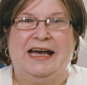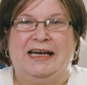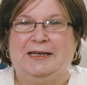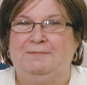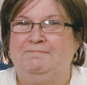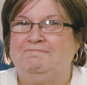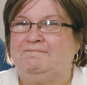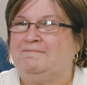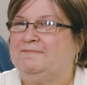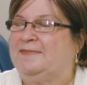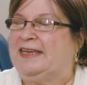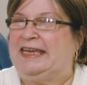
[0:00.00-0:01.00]
Um,
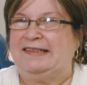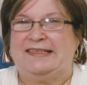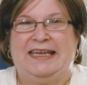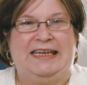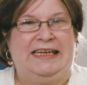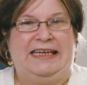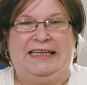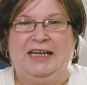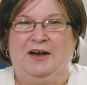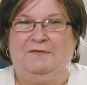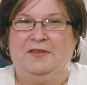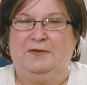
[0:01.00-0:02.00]
can't say
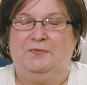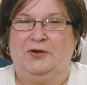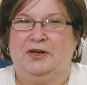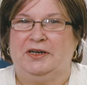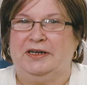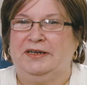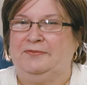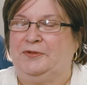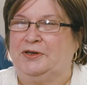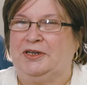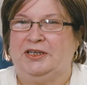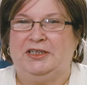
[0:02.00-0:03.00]
any of them were,
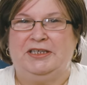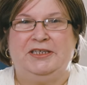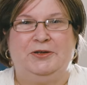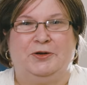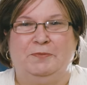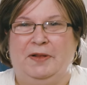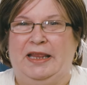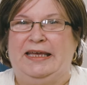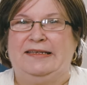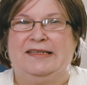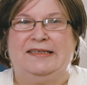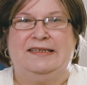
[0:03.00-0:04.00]
were good or
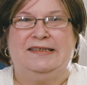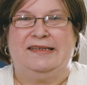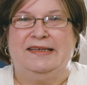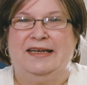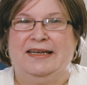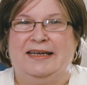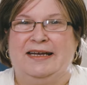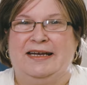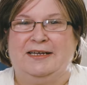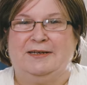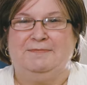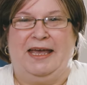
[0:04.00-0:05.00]
pleasant
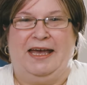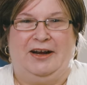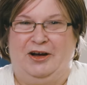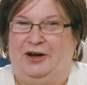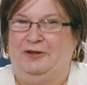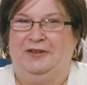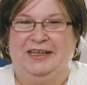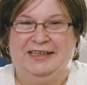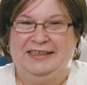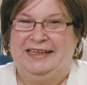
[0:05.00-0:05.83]
um, at all.